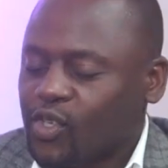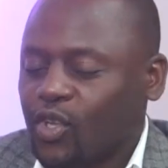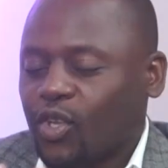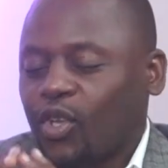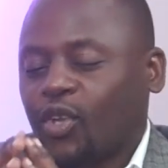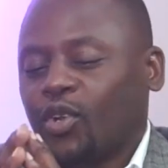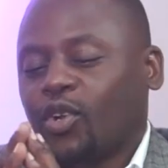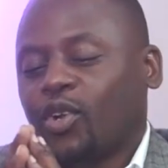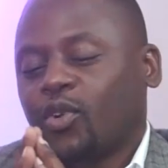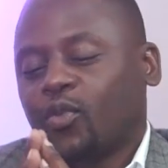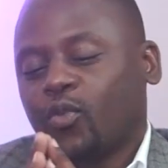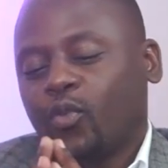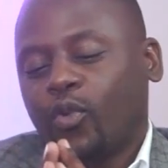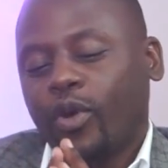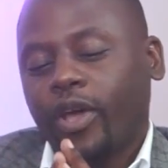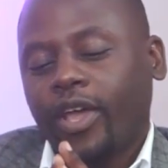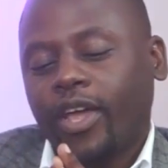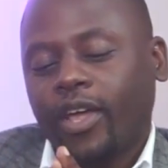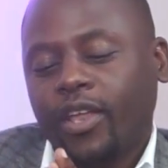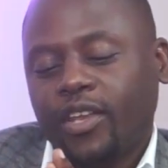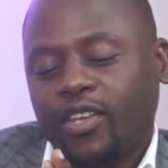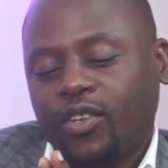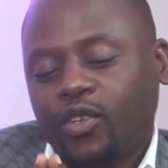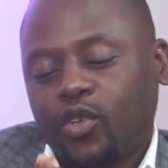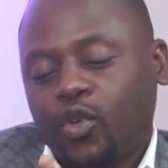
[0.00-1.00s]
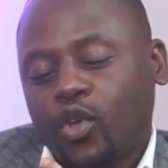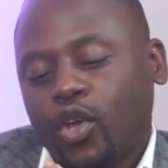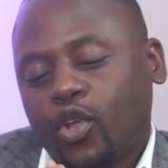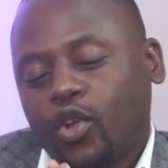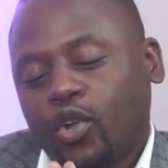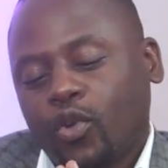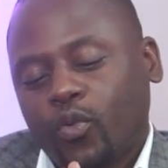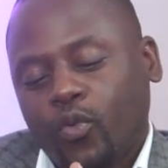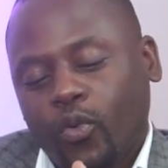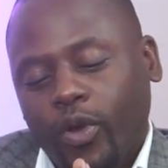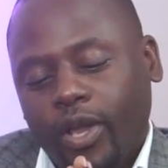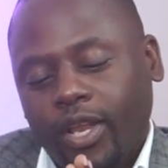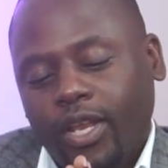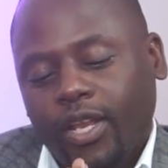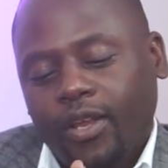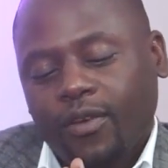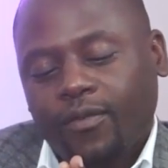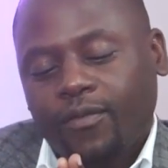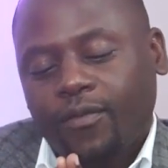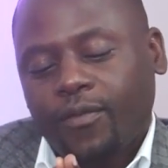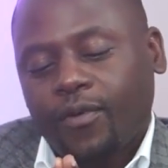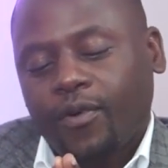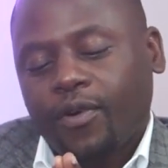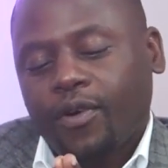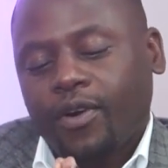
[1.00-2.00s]
So you're not waiting
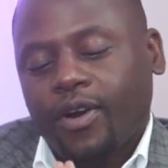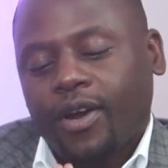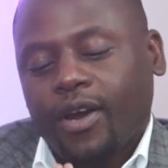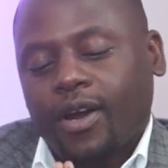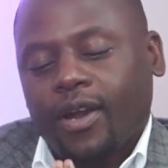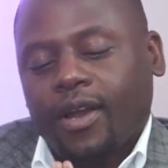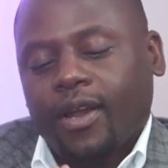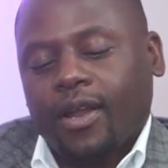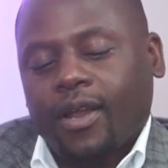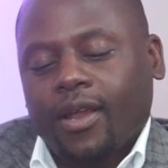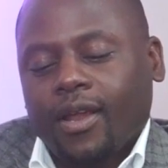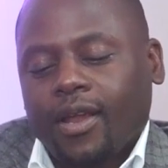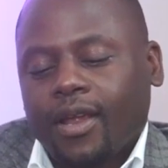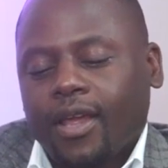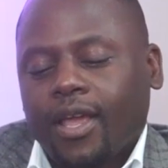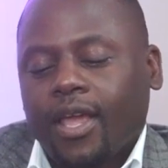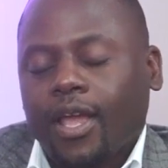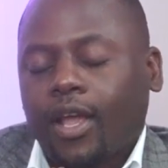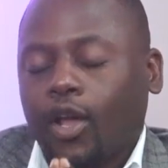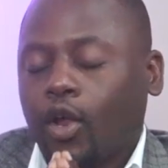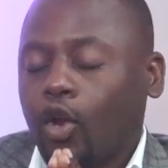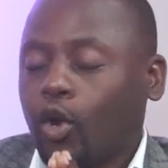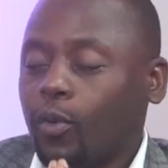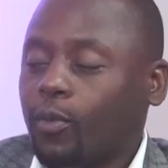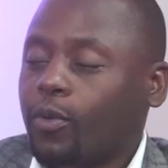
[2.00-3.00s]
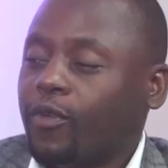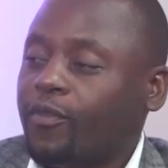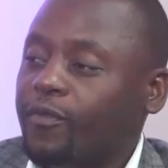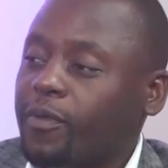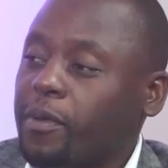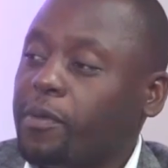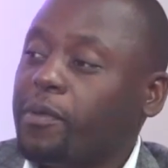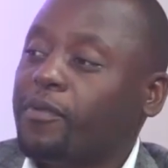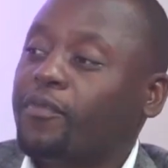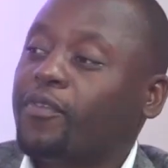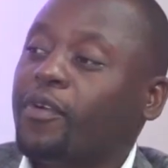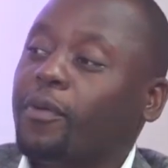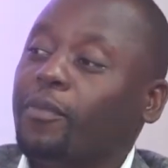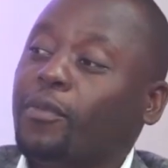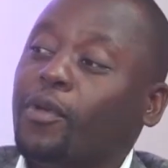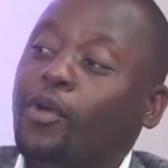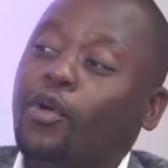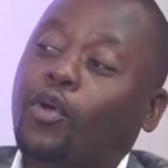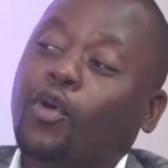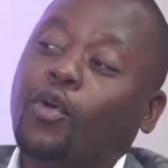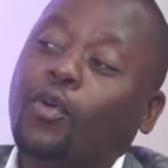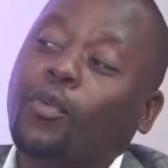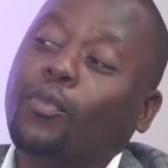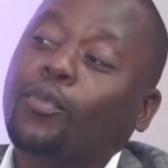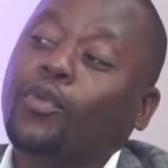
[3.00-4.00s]
for a group of people from your
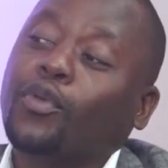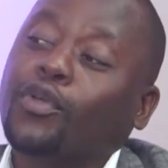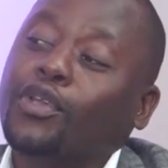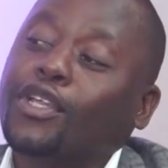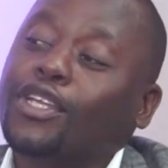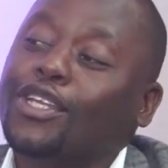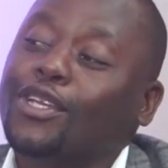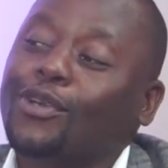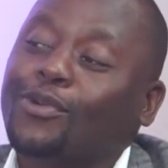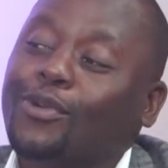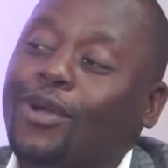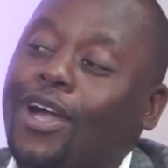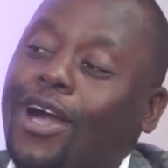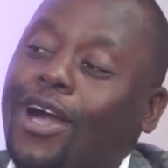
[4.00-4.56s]
community to